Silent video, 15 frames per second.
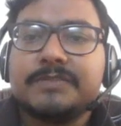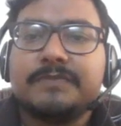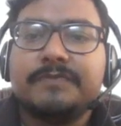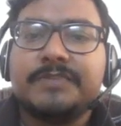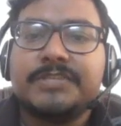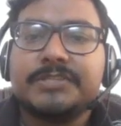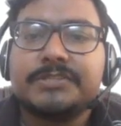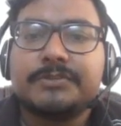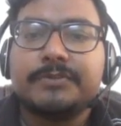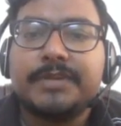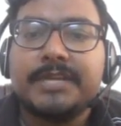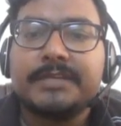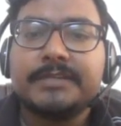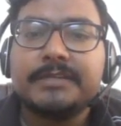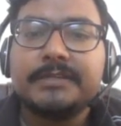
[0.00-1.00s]
we just
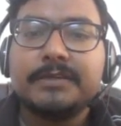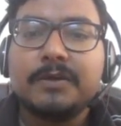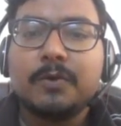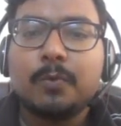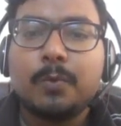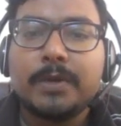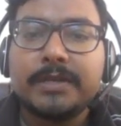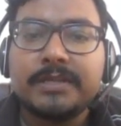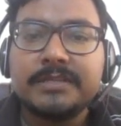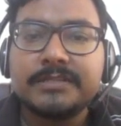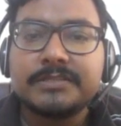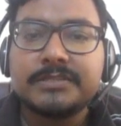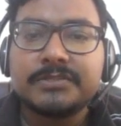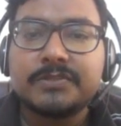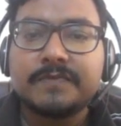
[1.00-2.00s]
created one
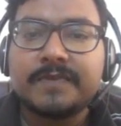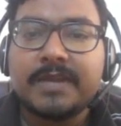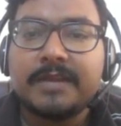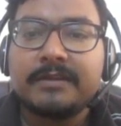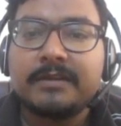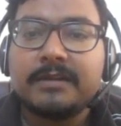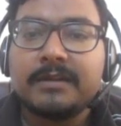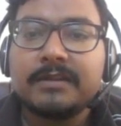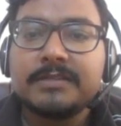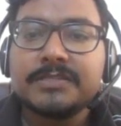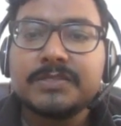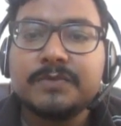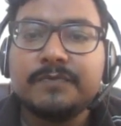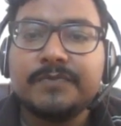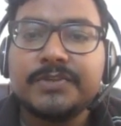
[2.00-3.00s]
instance of candidate list
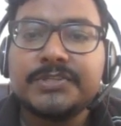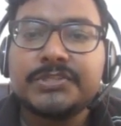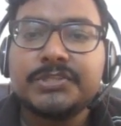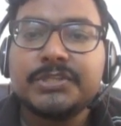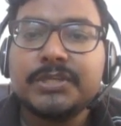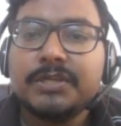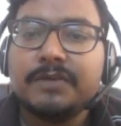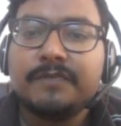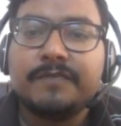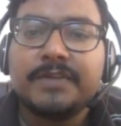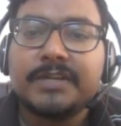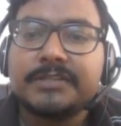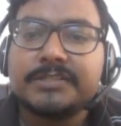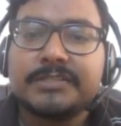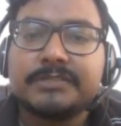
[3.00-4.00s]
which we are
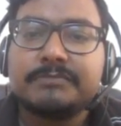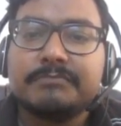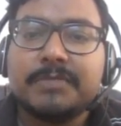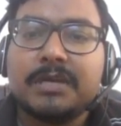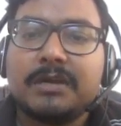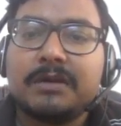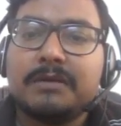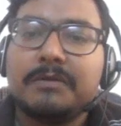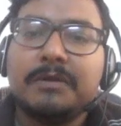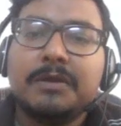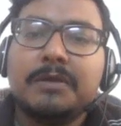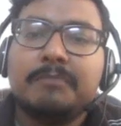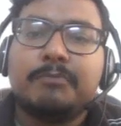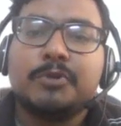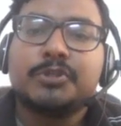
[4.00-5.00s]
just
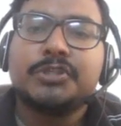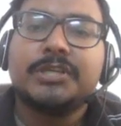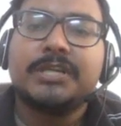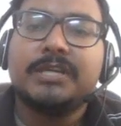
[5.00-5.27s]
pushing